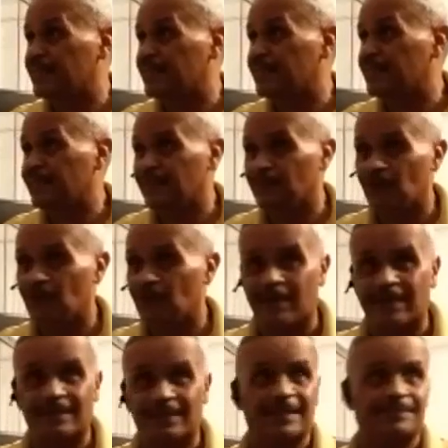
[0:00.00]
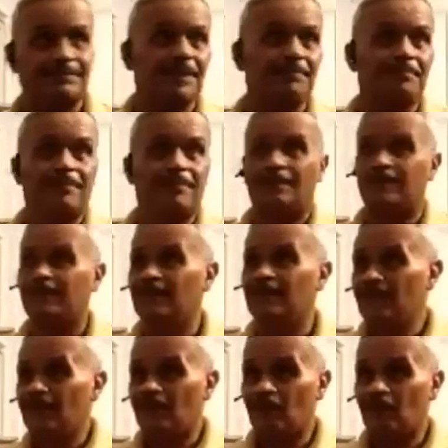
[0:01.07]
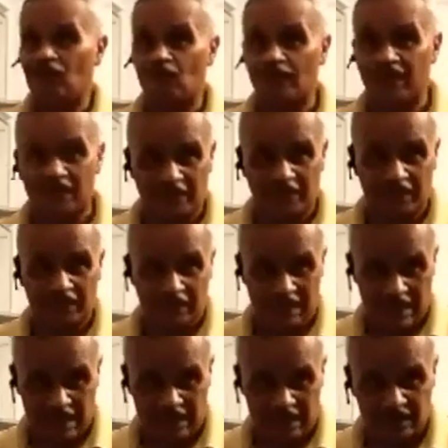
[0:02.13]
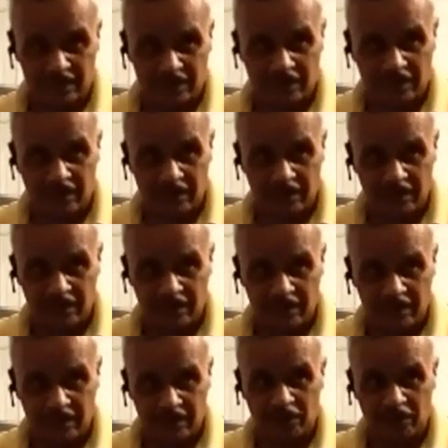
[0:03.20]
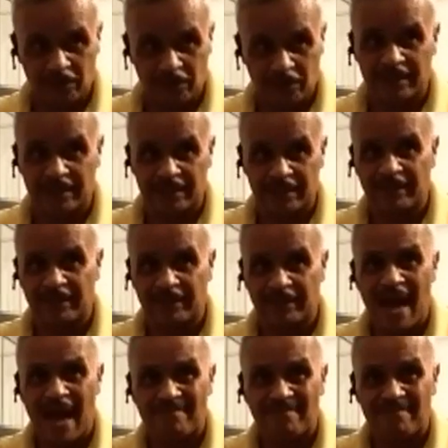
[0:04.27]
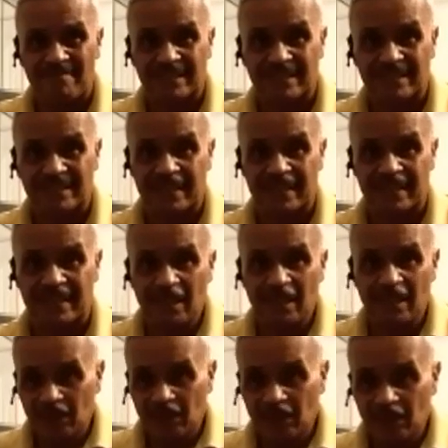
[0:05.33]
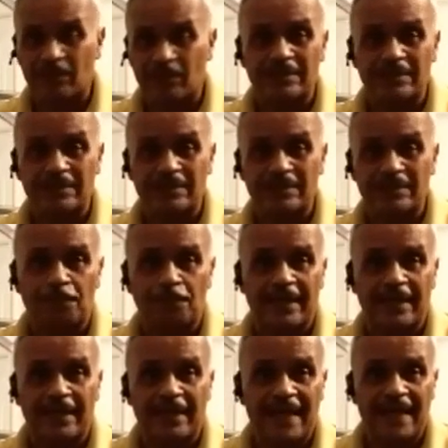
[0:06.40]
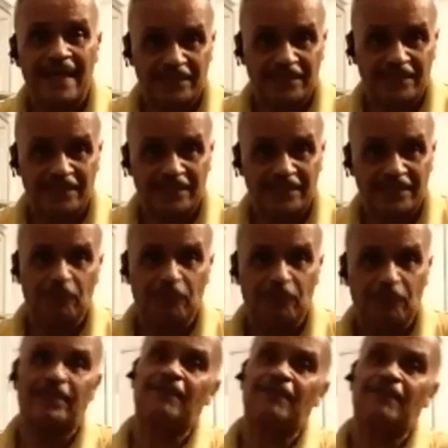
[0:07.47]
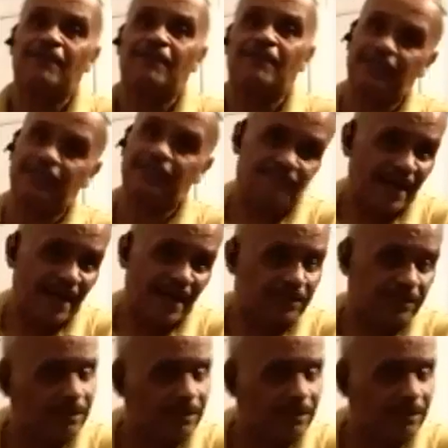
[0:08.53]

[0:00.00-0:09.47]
in August, September, or whenever the New Yorker is ready to have us again to continue playing Latin jazz music. Everybody's invited to come